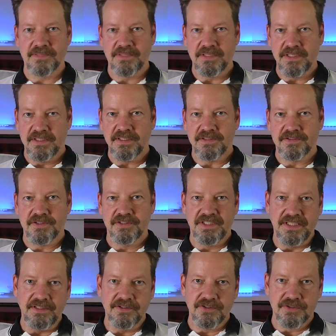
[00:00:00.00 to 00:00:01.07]
But it is a
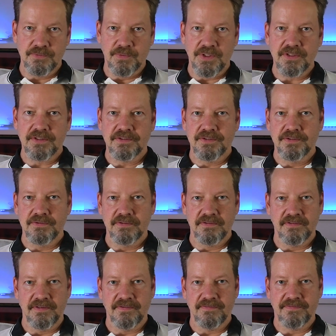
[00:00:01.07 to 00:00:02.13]
tedious work
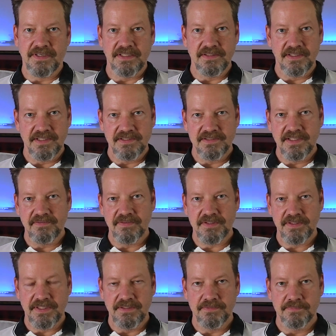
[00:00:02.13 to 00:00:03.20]
to finalize
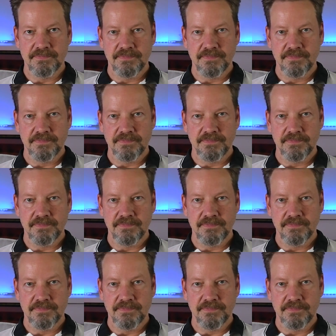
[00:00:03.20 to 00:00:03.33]
everything.